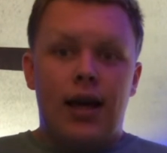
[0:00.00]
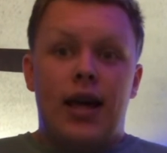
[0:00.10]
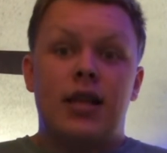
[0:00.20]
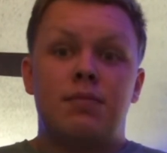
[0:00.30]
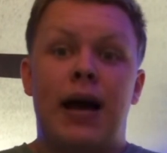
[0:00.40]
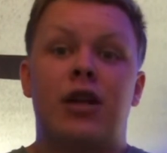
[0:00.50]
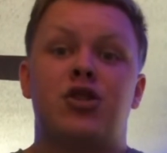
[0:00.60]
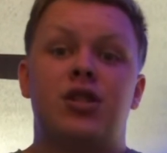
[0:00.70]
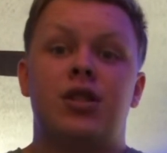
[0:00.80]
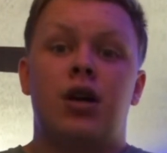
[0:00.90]
His
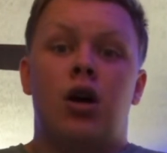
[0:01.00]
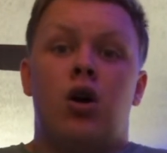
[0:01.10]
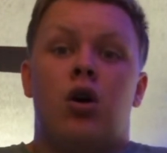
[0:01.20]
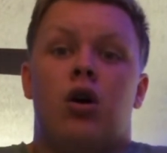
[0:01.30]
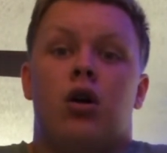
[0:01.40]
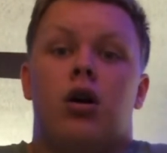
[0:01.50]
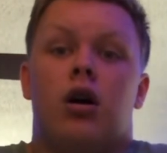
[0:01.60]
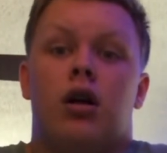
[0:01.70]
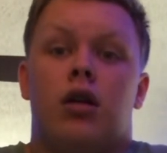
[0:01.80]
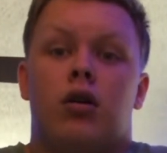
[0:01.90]
matches
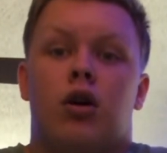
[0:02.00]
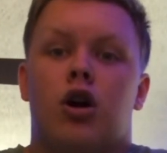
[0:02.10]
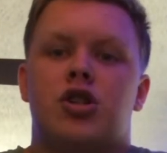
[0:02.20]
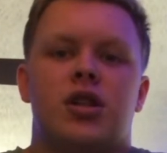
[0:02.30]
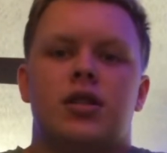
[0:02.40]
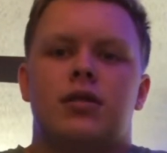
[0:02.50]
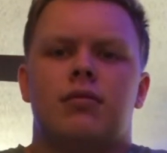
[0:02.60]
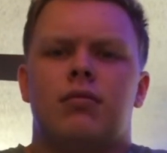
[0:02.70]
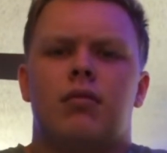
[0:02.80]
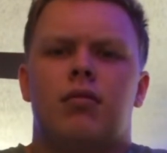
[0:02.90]
are just
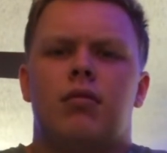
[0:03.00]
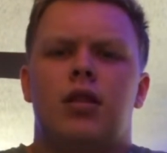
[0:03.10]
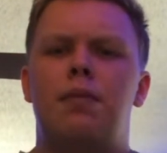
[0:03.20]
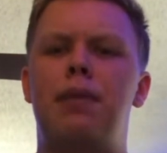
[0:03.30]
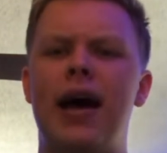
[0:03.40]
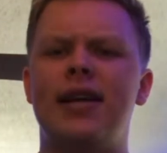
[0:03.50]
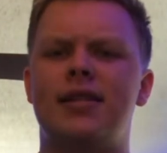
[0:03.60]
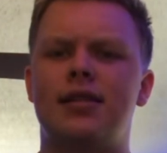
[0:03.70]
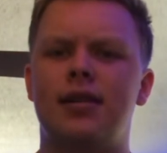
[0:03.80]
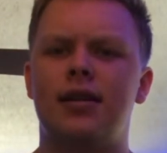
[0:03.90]
the
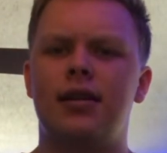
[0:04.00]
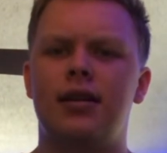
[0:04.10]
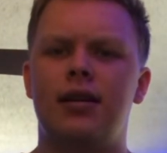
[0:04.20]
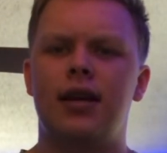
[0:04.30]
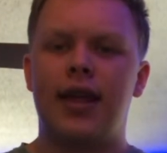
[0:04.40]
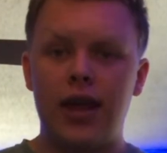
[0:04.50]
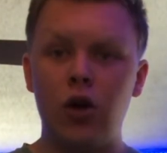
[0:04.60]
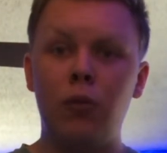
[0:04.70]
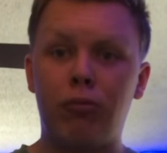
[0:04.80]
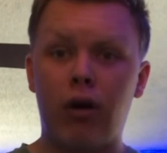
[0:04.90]
best.
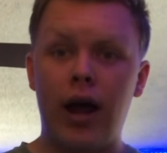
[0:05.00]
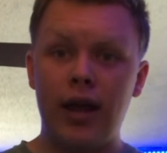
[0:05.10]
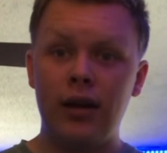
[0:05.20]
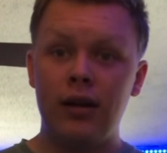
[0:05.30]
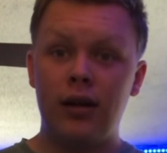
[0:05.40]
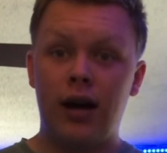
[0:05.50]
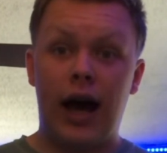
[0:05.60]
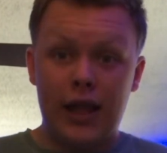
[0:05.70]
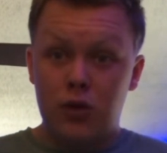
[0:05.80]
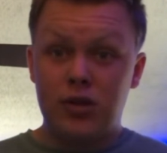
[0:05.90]
Heel Bryan,
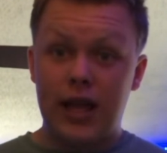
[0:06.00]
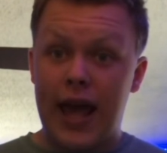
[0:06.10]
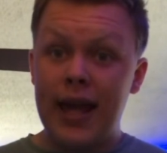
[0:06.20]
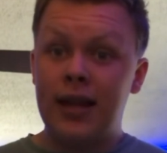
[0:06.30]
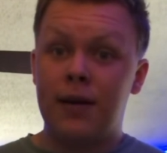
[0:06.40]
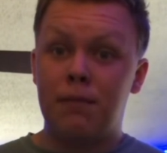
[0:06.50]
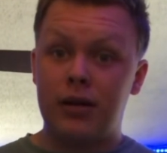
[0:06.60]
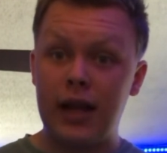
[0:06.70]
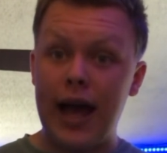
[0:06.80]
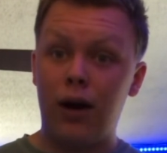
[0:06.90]
I used to hate him, but
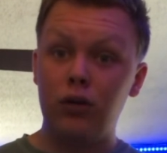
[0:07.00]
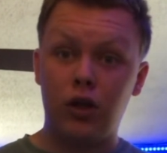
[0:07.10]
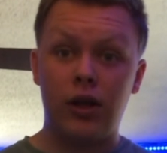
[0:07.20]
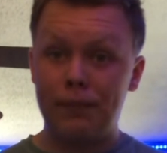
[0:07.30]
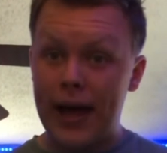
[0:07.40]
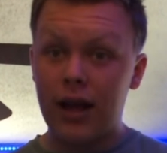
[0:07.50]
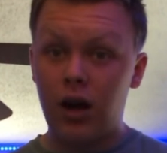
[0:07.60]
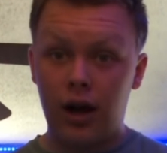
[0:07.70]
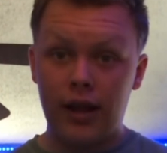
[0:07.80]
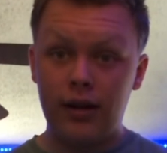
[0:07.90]
now, looking back
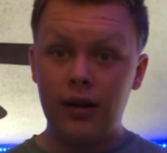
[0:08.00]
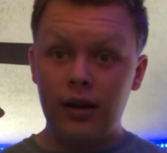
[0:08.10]
on it,